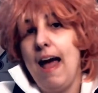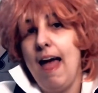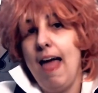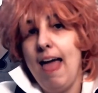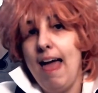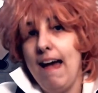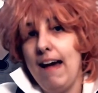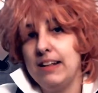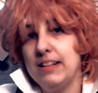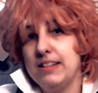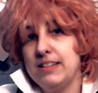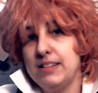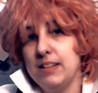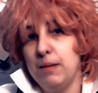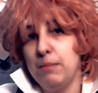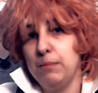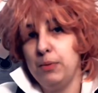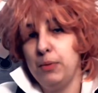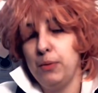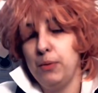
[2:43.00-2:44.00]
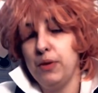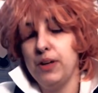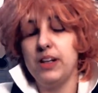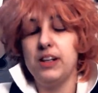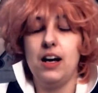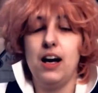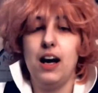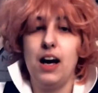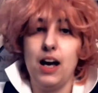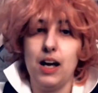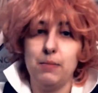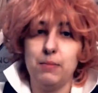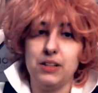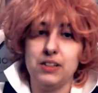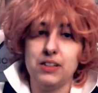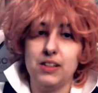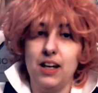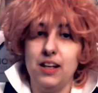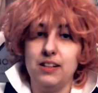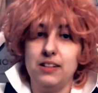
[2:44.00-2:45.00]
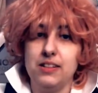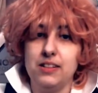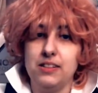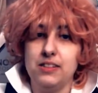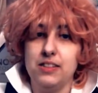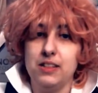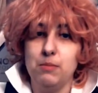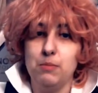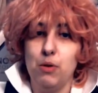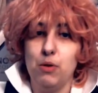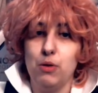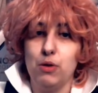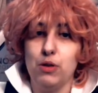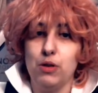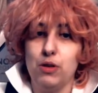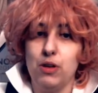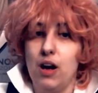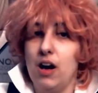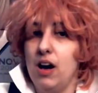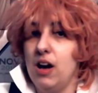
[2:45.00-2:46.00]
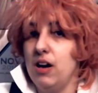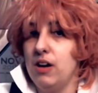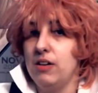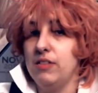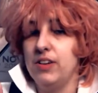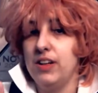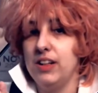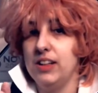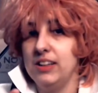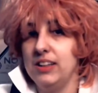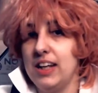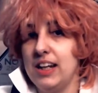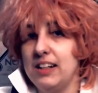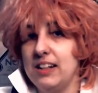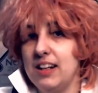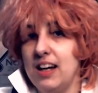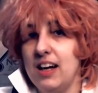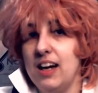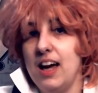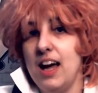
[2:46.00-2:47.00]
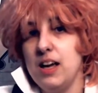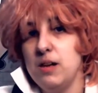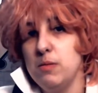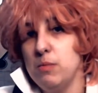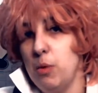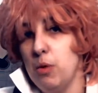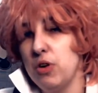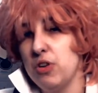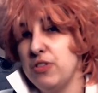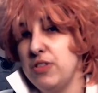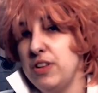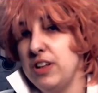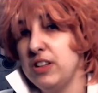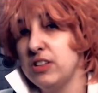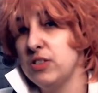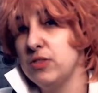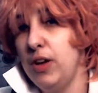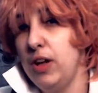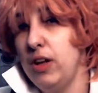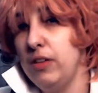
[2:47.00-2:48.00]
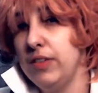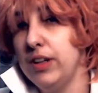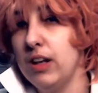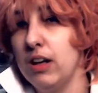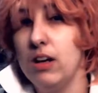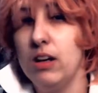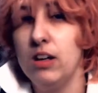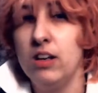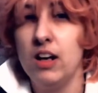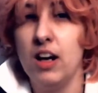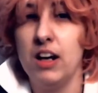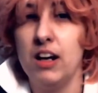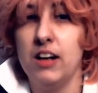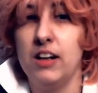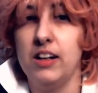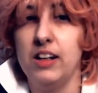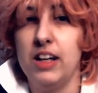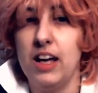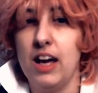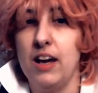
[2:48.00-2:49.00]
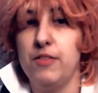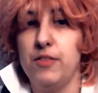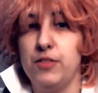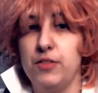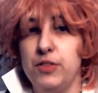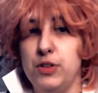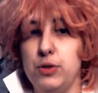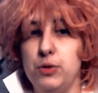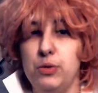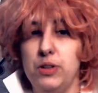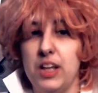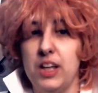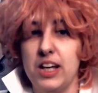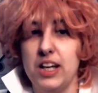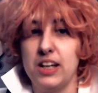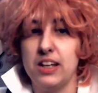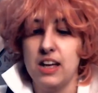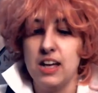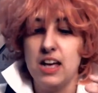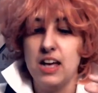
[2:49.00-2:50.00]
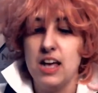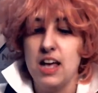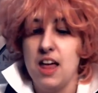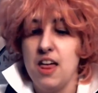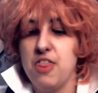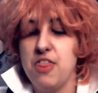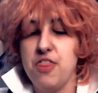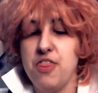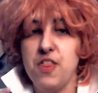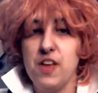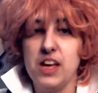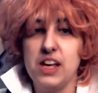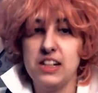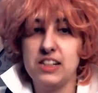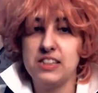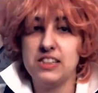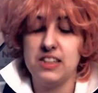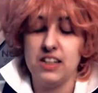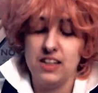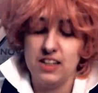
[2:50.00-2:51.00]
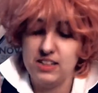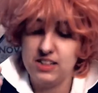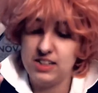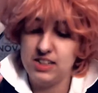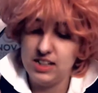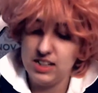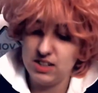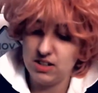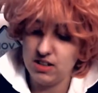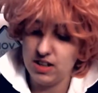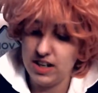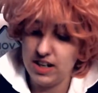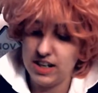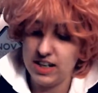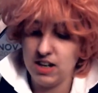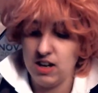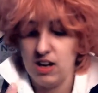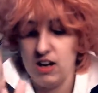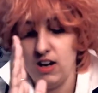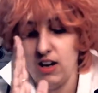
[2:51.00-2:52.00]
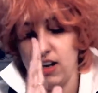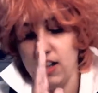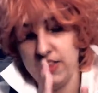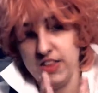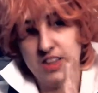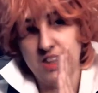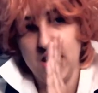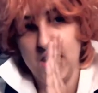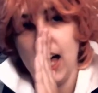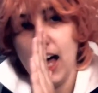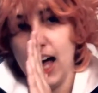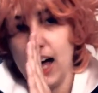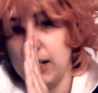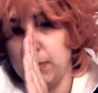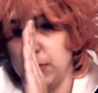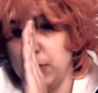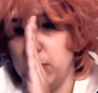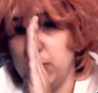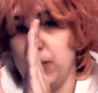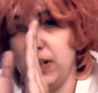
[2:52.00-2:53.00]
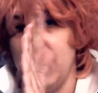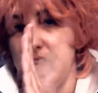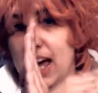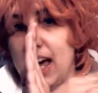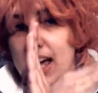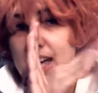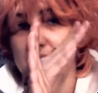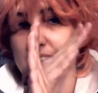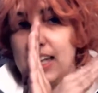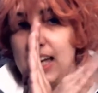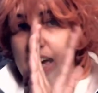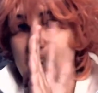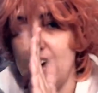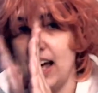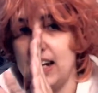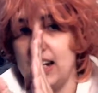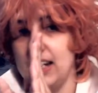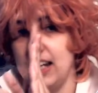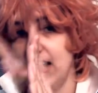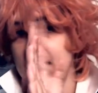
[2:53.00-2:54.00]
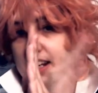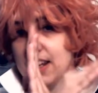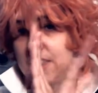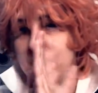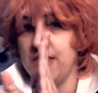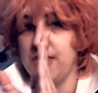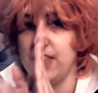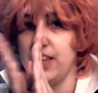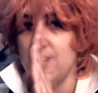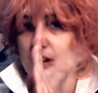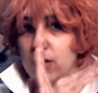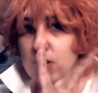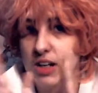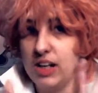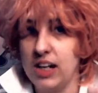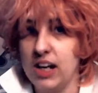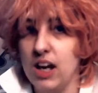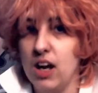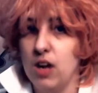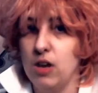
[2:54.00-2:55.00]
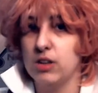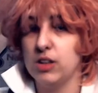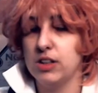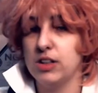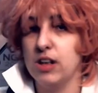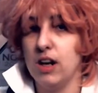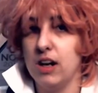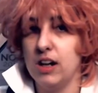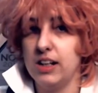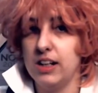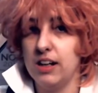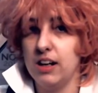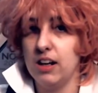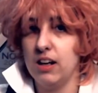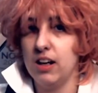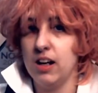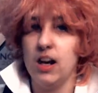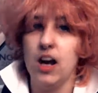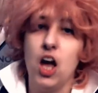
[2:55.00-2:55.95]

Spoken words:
at some point. I'm excited to see more of Elena and more things involving her. I already have a few like things teetering on the line between a headcanon and a theory regarding her.